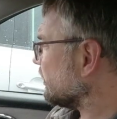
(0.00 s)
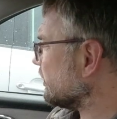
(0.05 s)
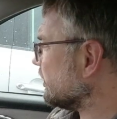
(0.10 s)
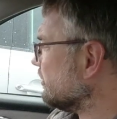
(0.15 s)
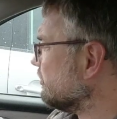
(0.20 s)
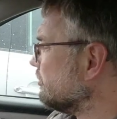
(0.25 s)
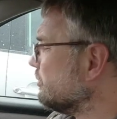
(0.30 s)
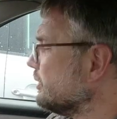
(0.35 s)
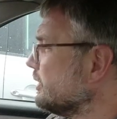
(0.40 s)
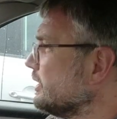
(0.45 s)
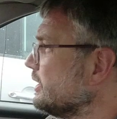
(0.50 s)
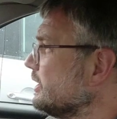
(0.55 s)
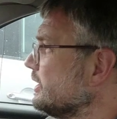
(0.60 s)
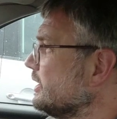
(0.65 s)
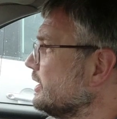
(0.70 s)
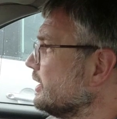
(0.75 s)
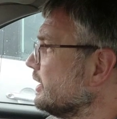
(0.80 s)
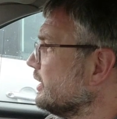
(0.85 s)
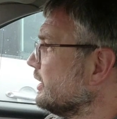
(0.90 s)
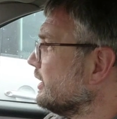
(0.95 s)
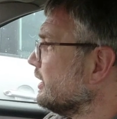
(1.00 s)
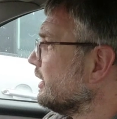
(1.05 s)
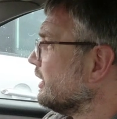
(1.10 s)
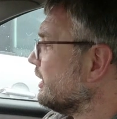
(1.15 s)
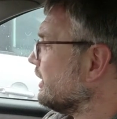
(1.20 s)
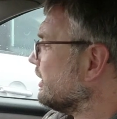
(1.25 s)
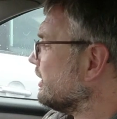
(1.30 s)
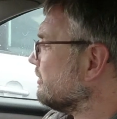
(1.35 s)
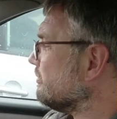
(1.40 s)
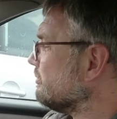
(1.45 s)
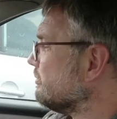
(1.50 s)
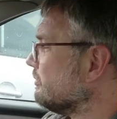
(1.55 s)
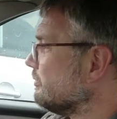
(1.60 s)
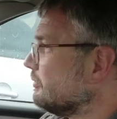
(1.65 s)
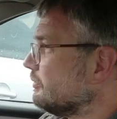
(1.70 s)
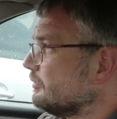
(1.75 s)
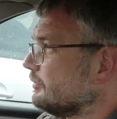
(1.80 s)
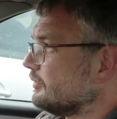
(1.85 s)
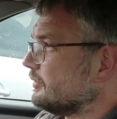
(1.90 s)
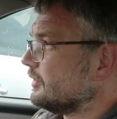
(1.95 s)
and B,
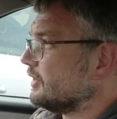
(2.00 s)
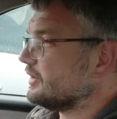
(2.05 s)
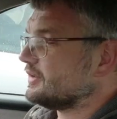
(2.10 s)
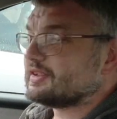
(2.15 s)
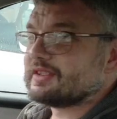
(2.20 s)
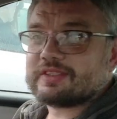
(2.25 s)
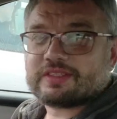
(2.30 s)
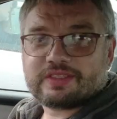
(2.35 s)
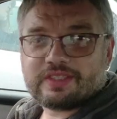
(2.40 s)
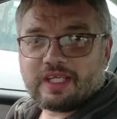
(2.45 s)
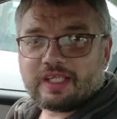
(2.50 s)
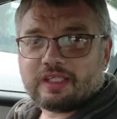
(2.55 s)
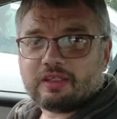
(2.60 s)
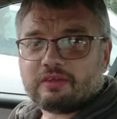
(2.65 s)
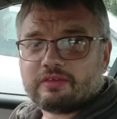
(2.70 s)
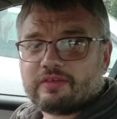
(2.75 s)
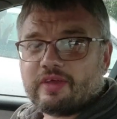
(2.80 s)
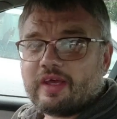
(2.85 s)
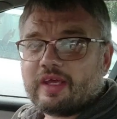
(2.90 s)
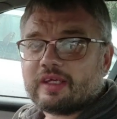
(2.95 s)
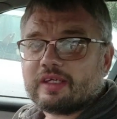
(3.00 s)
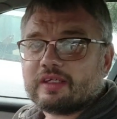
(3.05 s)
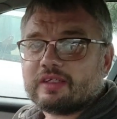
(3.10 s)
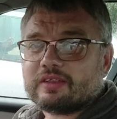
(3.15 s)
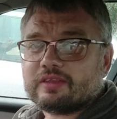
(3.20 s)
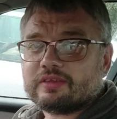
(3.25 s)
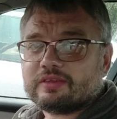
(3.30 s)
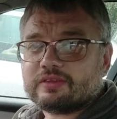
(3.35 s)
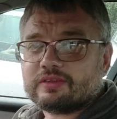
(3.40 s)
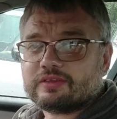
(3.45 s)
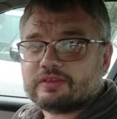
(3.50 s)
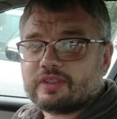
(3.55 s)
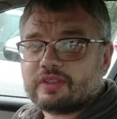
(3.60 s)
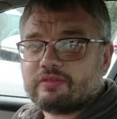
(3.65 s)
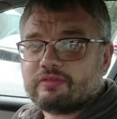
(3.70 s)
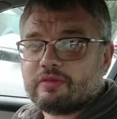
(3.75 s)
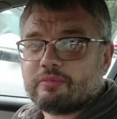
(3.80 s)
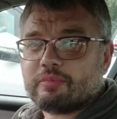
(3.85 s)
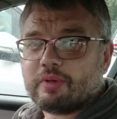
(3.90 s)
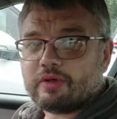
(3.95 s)
it's a saddle tank. It's
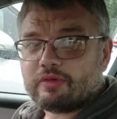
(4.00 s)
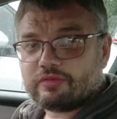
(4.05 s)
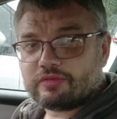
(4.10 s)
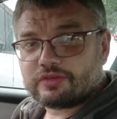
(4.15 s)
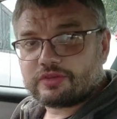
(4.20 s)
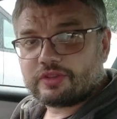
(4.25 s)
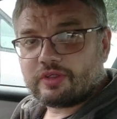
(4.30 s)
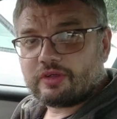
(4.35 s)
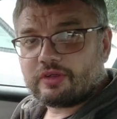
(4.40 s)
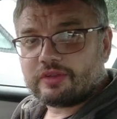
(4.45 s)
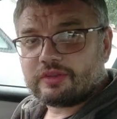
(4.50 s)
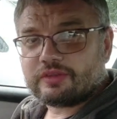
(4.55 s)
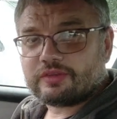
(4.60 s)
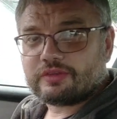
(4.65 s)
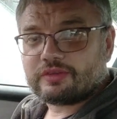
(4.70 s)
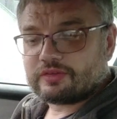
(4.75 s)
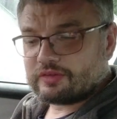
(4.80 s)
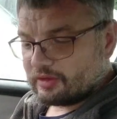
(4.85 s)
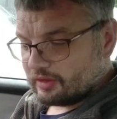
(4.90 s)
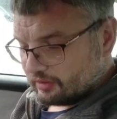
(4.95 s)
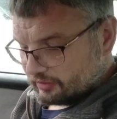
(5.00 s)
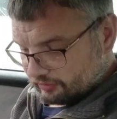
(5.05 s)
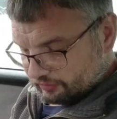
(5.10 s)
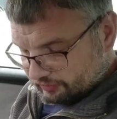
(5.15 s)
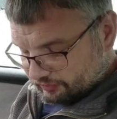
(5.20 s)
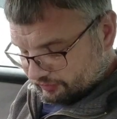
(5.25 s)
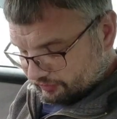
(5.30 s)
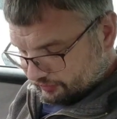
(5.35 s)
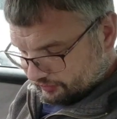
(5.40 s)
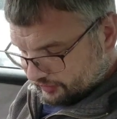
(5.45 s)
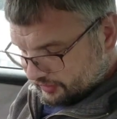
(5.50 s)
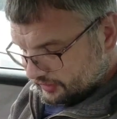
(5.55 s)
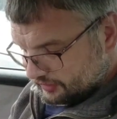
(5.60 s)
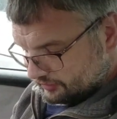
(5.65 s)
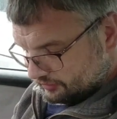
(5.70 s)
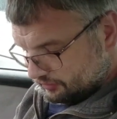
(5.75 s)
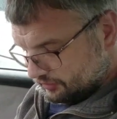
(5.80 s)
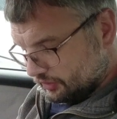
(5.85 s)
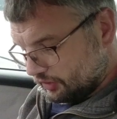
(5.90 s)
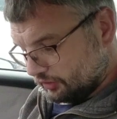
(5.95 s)
over both sides of
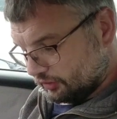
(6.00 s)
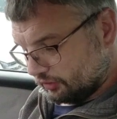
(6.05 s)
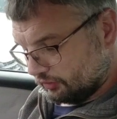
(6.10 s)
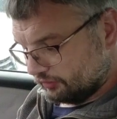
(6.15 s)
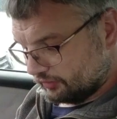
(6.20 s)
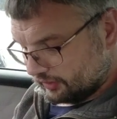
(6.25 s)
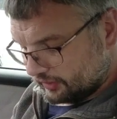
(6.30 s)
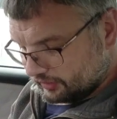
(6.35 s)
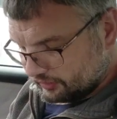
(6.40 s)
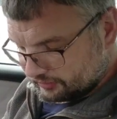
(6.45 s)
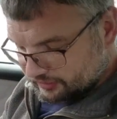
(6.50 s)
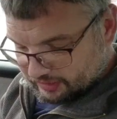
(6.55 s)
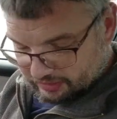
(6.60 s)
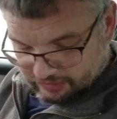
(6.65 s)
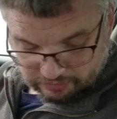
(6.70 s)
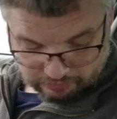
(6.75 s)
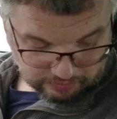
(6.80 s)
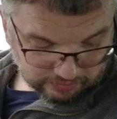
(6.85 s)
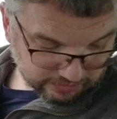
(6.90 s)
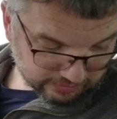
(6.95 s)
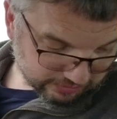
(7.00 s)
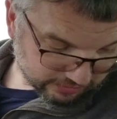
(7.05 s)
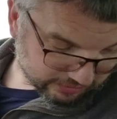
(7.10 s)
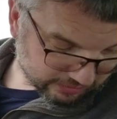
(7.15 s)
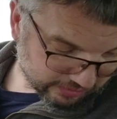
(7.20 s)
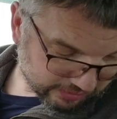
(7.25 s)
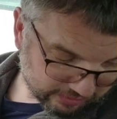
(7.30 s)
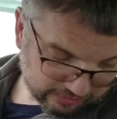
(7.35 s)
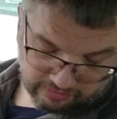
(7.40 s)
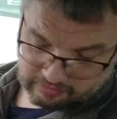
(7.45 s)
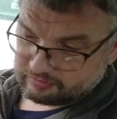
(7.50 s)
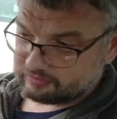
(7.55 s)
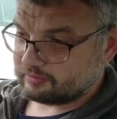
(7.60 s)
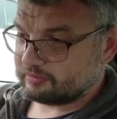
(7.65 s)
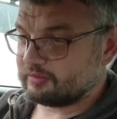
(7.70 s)
this tunnel that goes down the middle of the car.